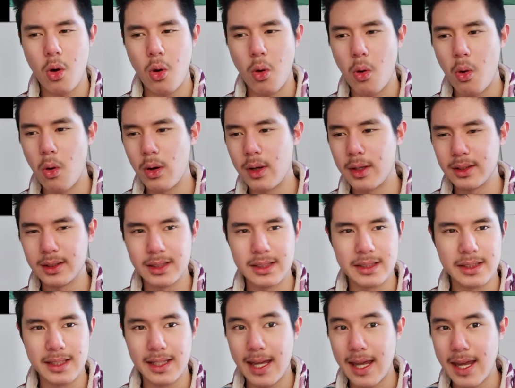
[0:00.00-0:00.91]

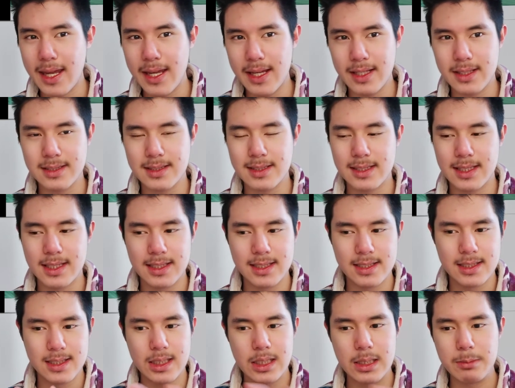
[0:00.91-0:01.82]
oily cakes, these
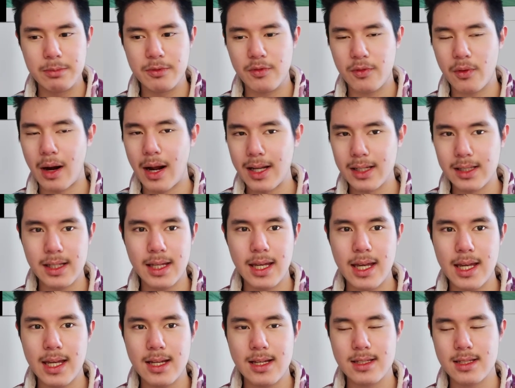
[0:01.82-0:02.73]
deep fried
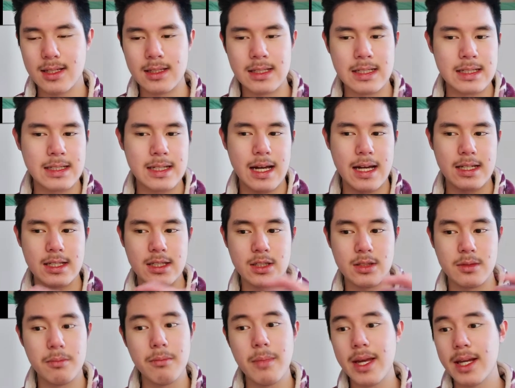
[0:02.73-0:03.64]
cakes, and decided
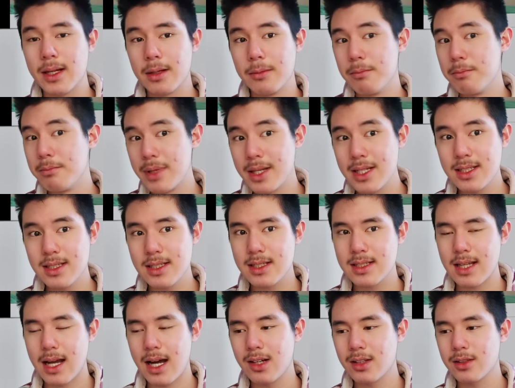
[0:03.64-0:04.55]
to make a
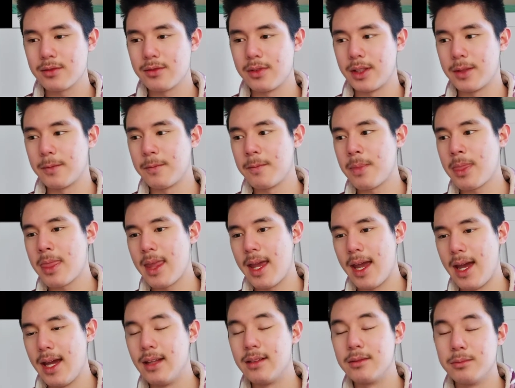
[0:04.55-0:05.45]
business out of it.
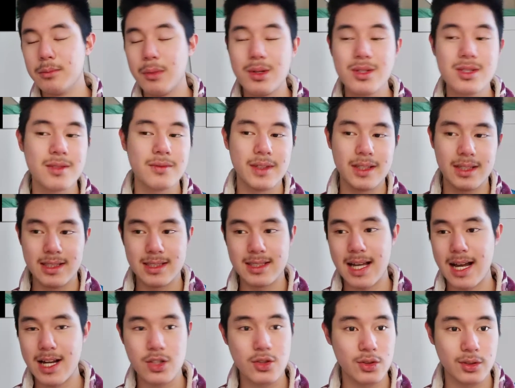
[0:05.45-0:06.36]
And most of it is
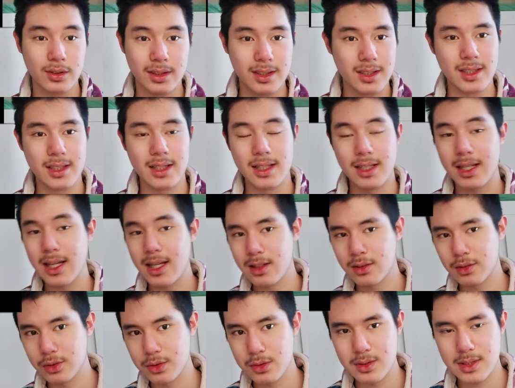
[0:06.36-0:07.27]
actually
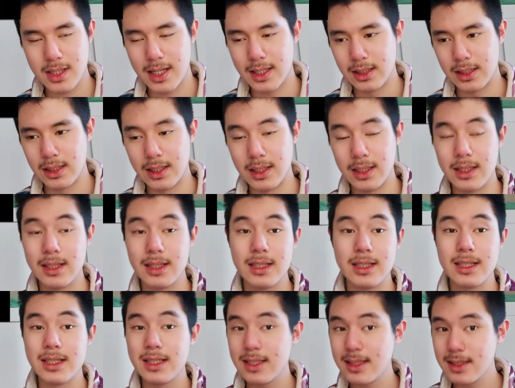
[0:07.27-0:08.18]
King Lu's idea.
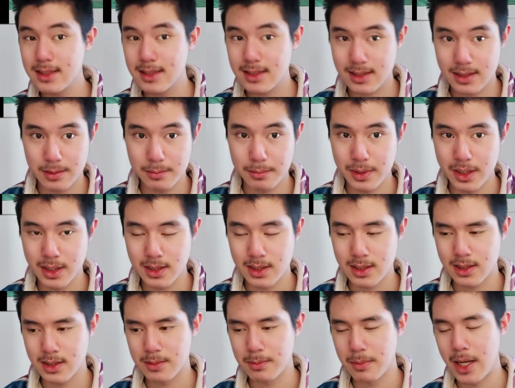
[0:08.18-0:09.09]
He's the
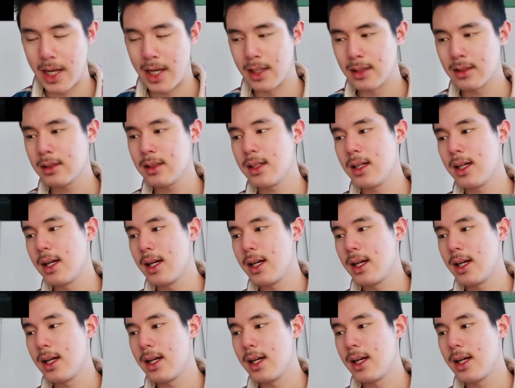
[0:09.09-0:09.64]
businessman,